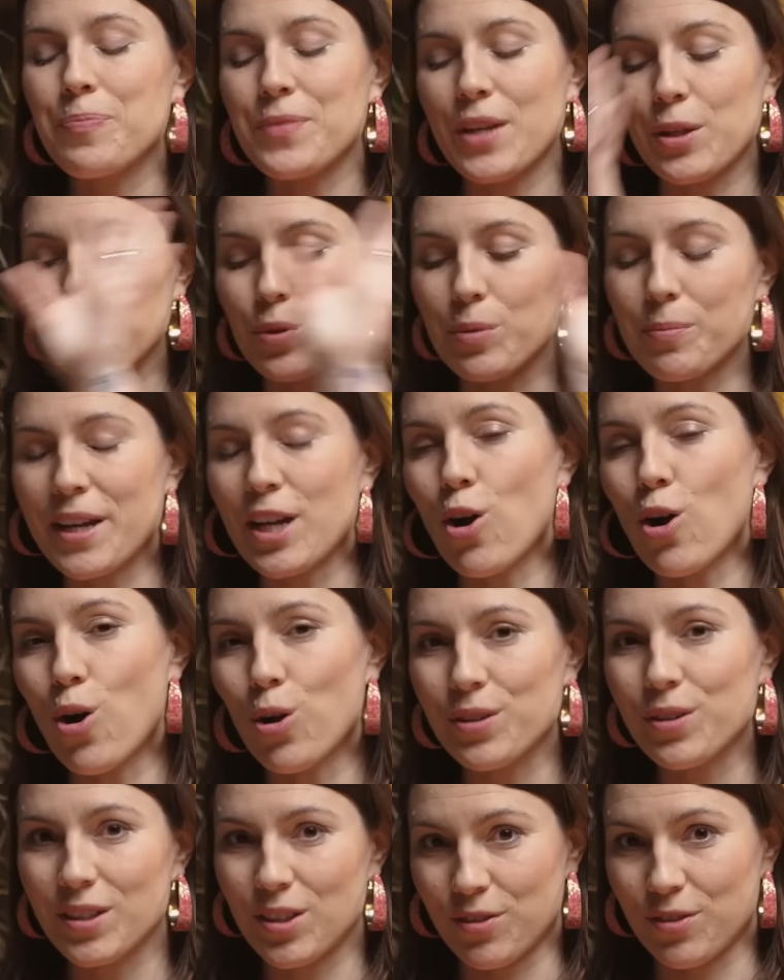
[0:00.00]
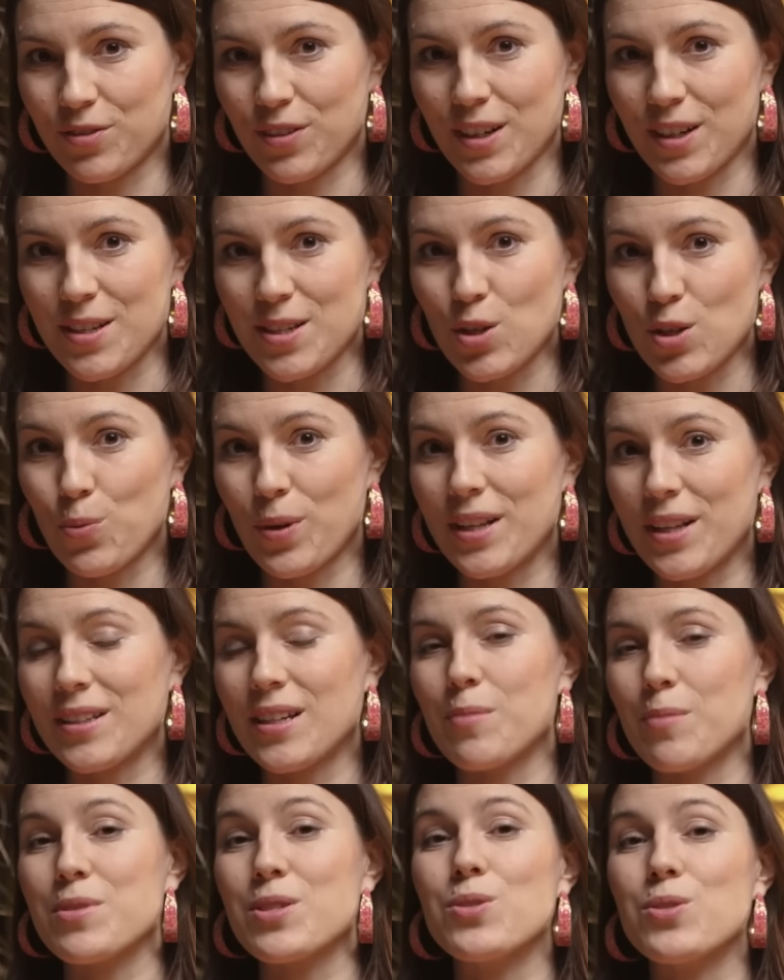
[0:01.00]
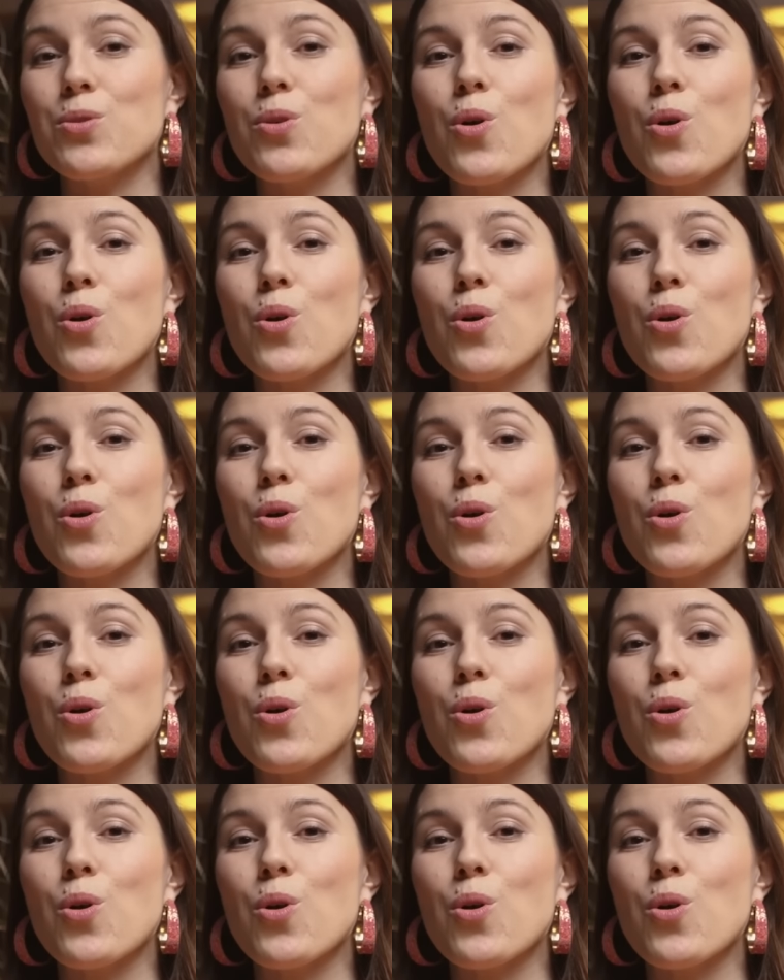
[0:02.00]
that will make all the difference when it comes to